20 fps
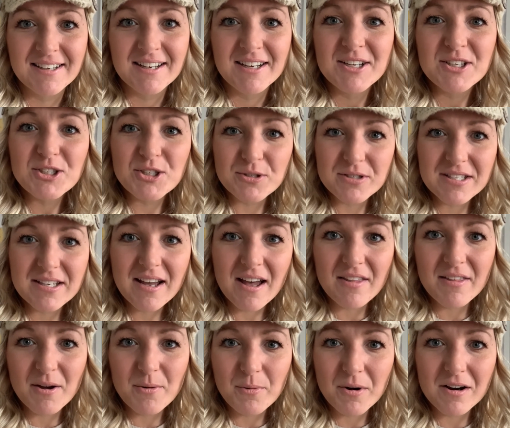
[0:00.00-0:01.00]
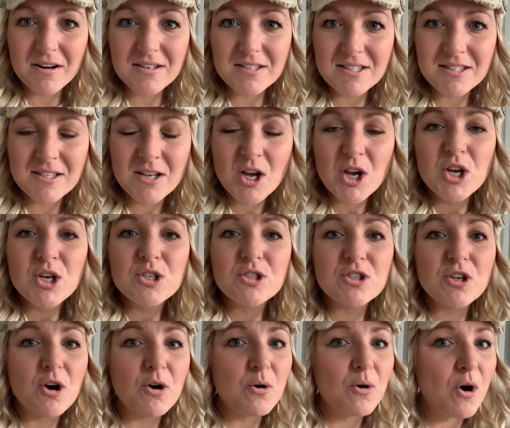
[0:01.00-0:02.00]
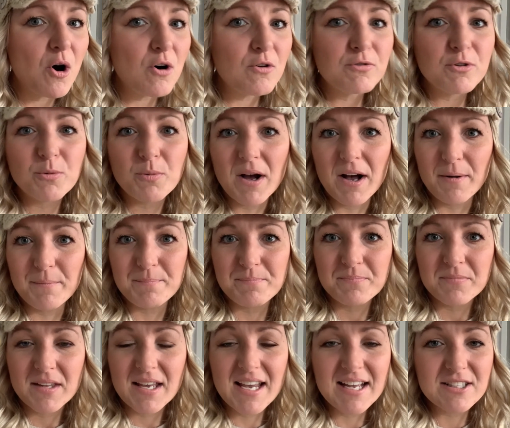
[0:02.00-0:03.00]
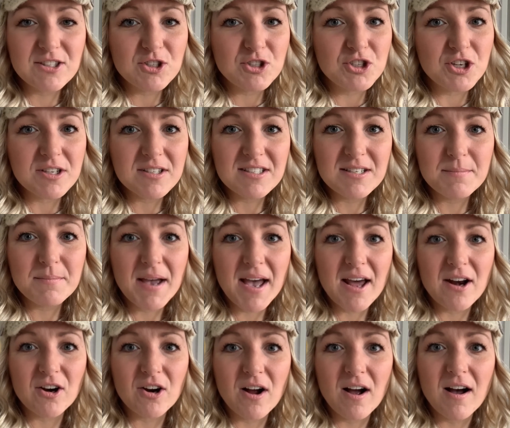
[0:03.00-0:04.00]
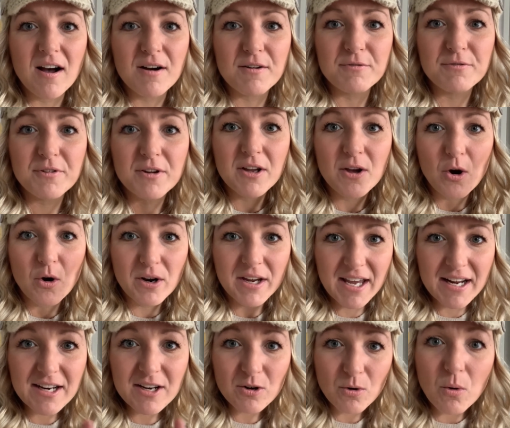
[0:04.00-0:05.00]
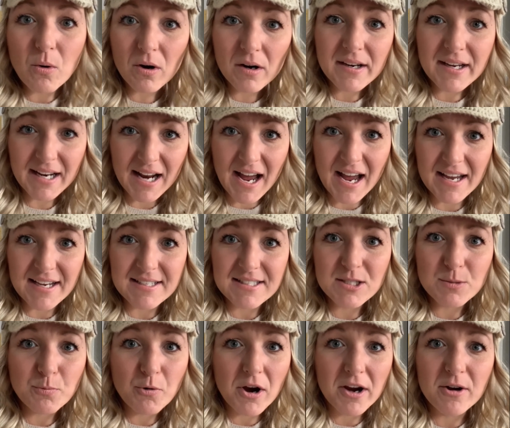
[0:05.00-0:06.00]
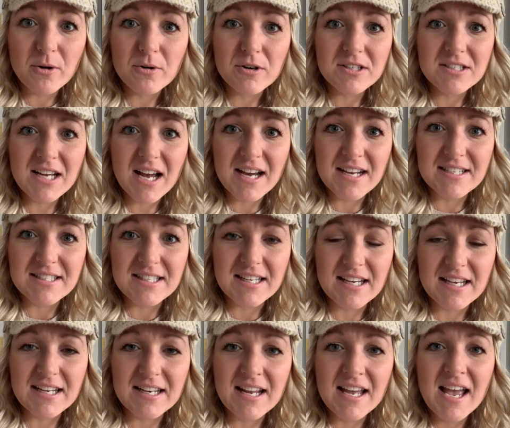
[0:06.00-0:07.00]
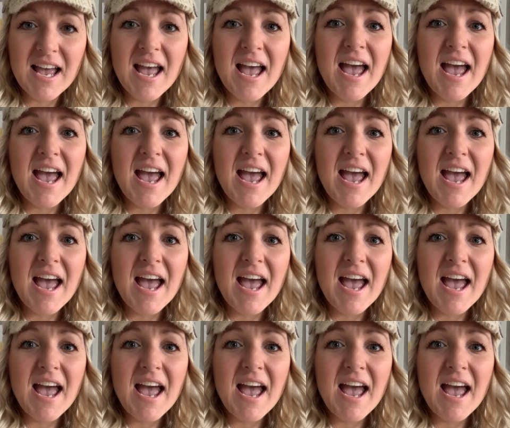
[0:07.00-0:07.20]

Do you see how that works? So overwhelm, it's just a matter of getting organized, prioritizing,